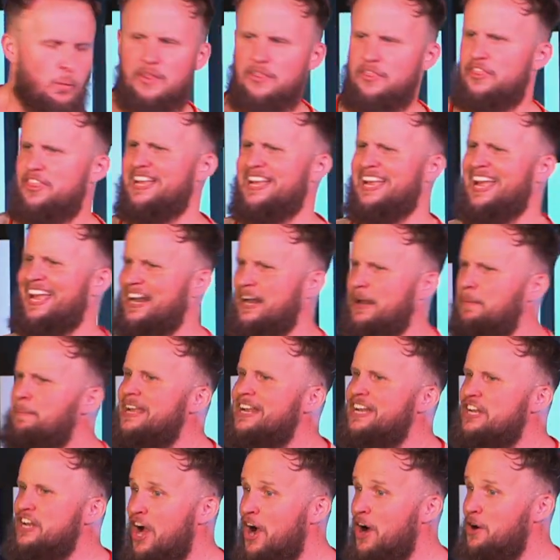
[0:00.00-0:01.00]
when the
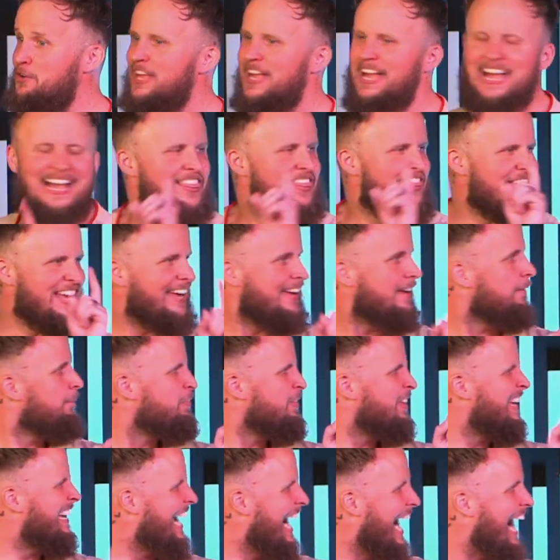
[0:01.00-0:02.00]
enemy knows,
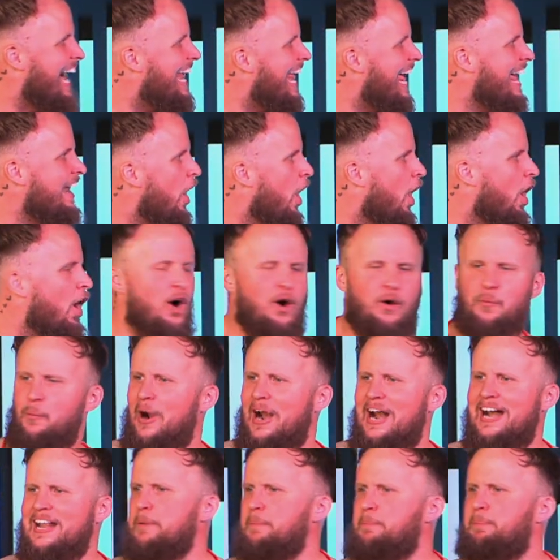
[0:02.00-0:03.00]
God had
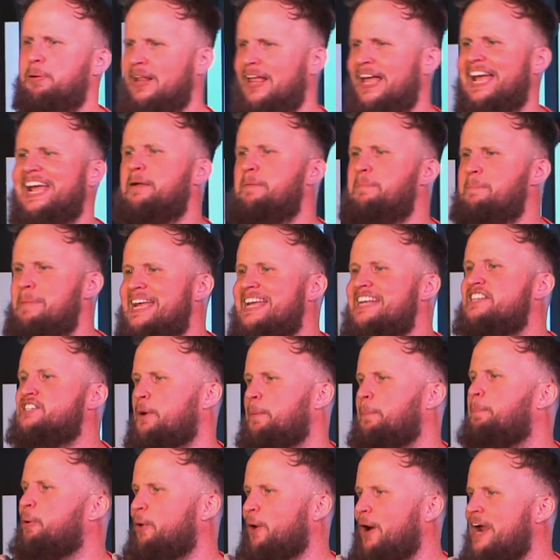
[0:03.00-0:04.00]
already planned me
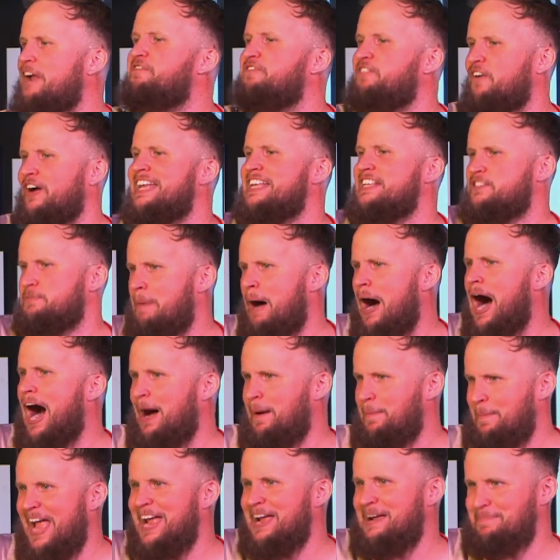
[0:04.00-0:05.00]
to pray for his
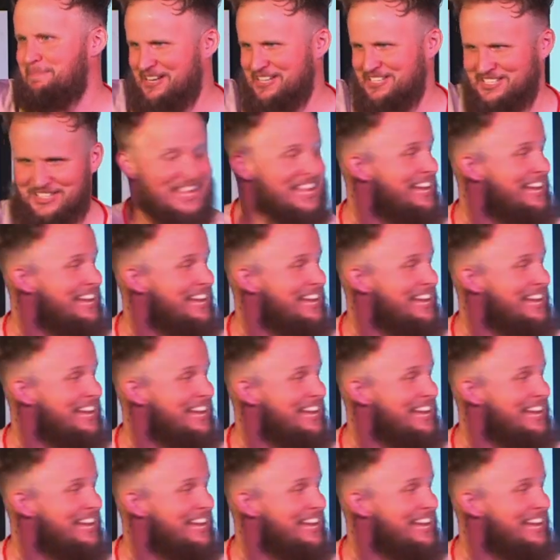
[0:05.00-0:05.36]
mom 8 months